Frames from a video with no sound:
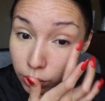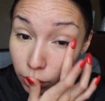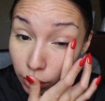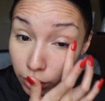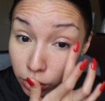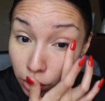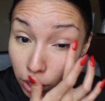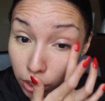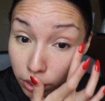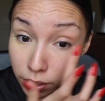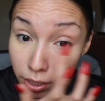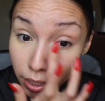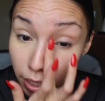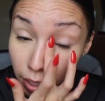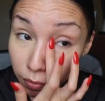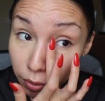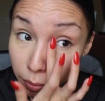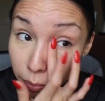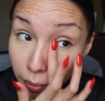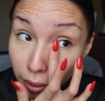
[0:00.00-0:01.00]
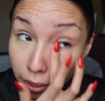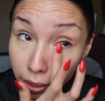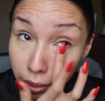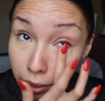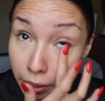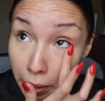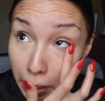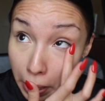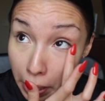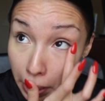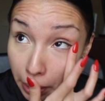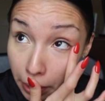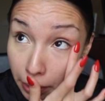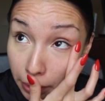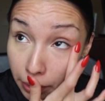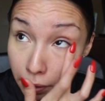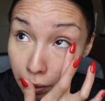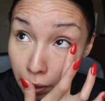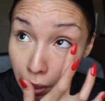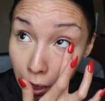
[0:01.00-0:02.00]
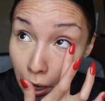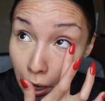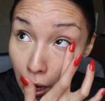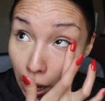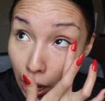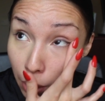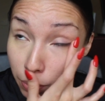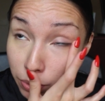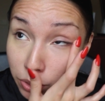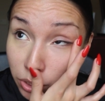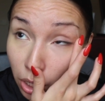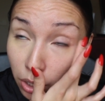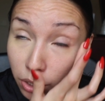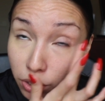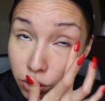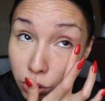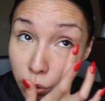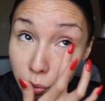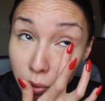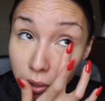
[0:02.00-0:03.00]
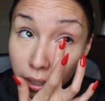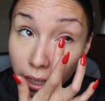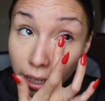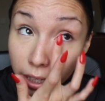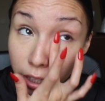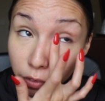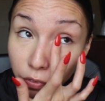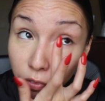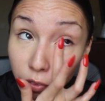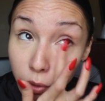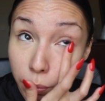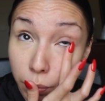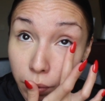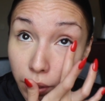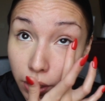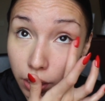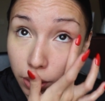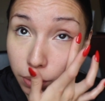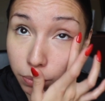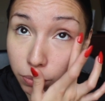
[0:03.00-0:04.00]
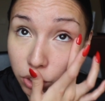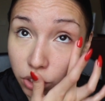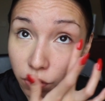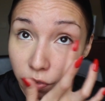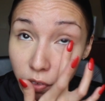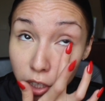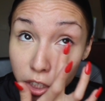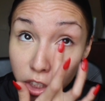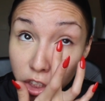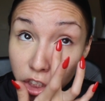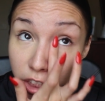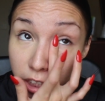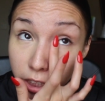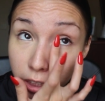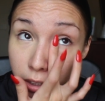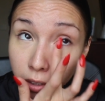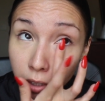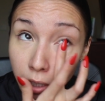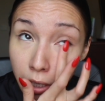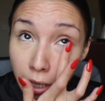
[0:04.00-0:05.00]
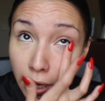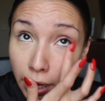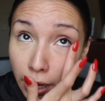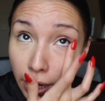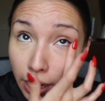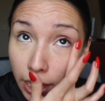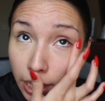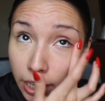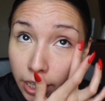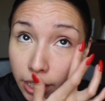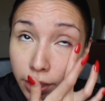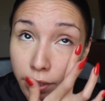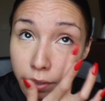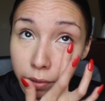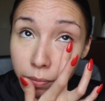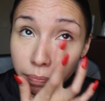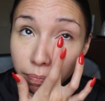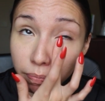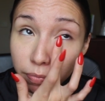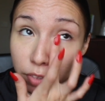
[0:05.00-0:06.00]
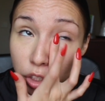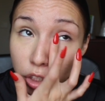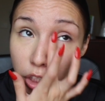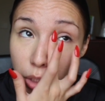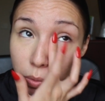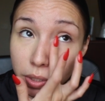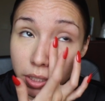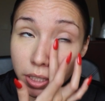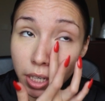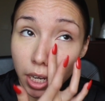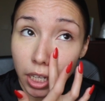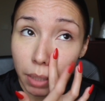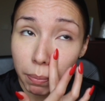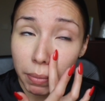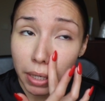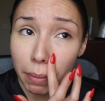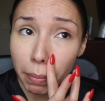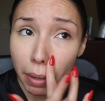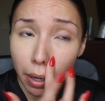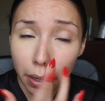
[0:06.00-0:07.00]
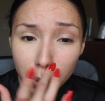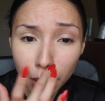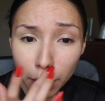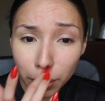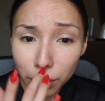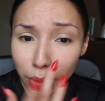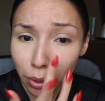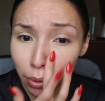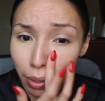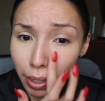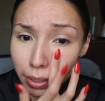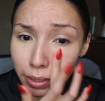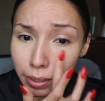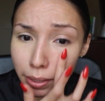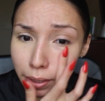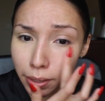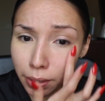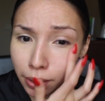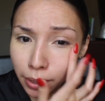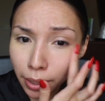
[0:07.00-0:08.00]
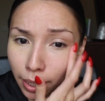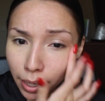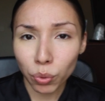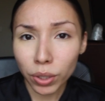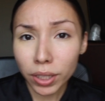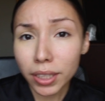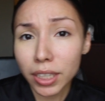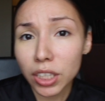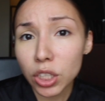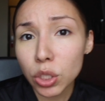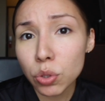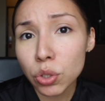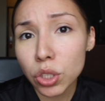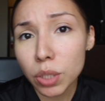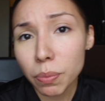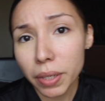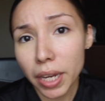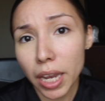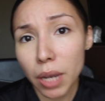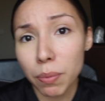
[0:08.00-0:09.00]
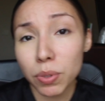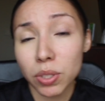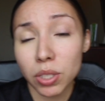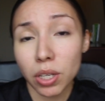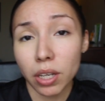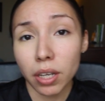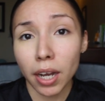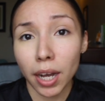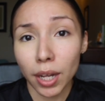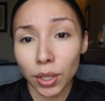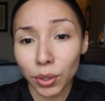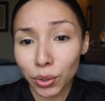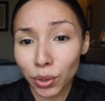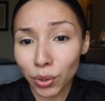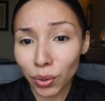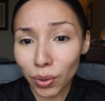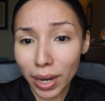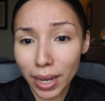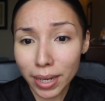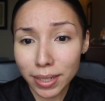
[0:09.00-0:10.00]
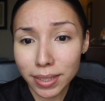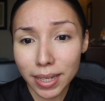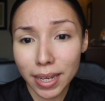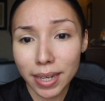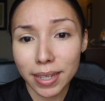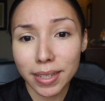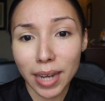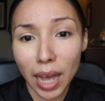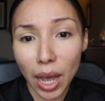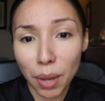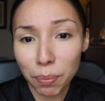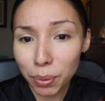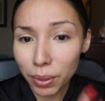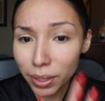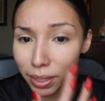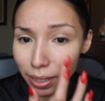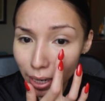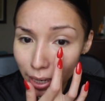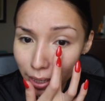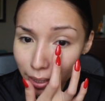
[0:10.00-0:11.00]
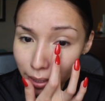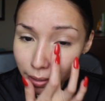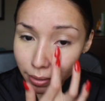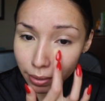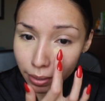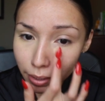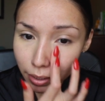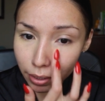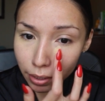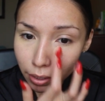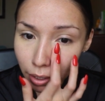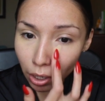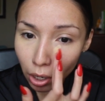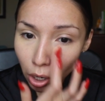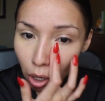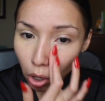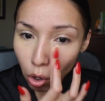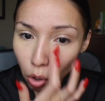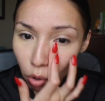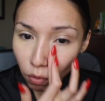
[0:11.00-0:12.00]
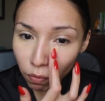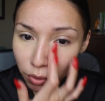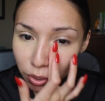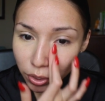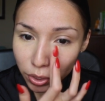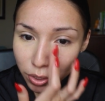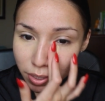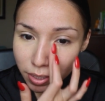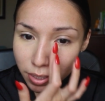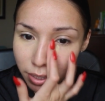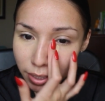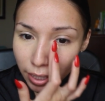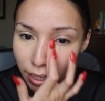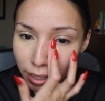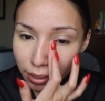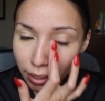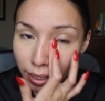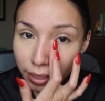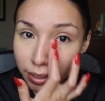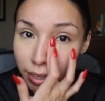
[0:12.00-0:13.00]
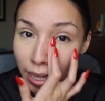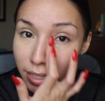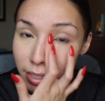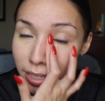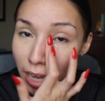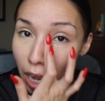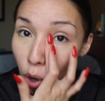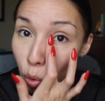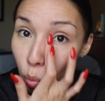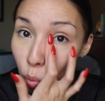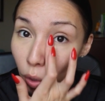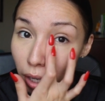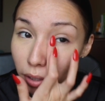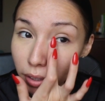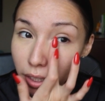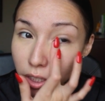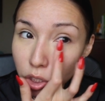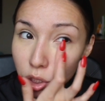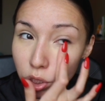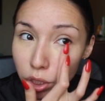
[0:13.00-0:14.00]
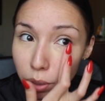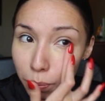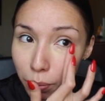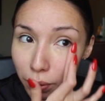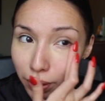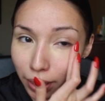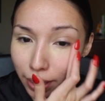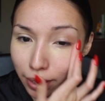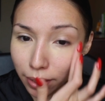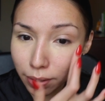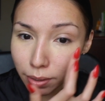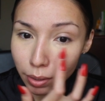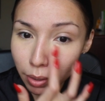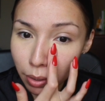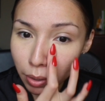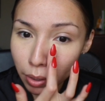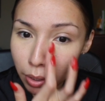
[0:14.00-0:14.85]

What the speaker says: So I talked to everybody, and I was talking to a lady from Givenchy, and she was telling me about color correcting. Really, you should be able to color correct and not put anything over your skin. Like, that's how well it should blend.